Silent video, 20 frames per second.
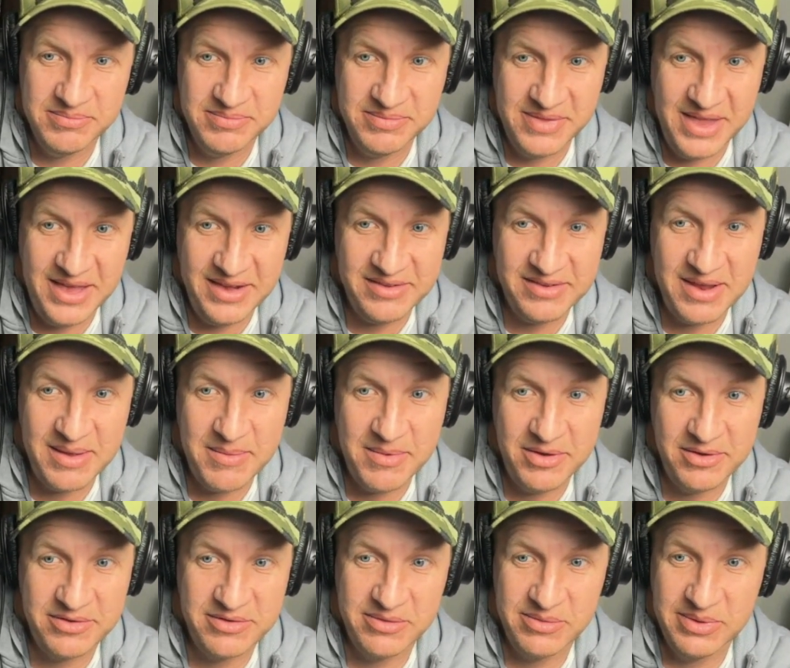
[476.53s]
Last time I
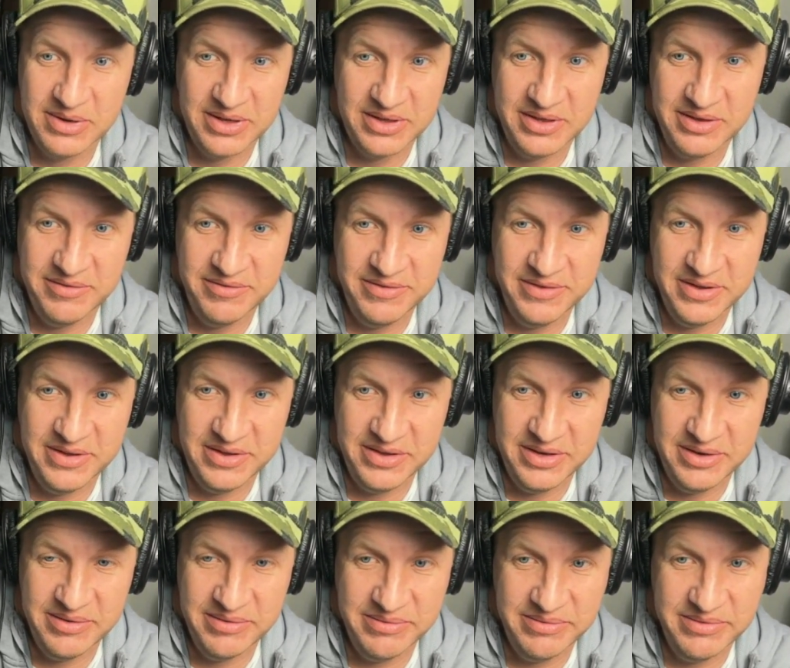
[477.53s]
was at Wrigley Field,
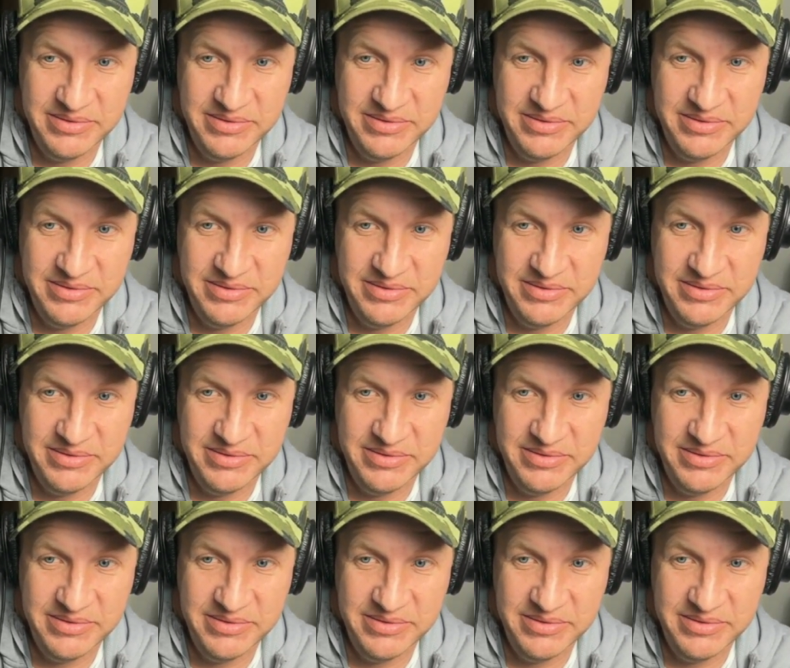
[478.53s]
it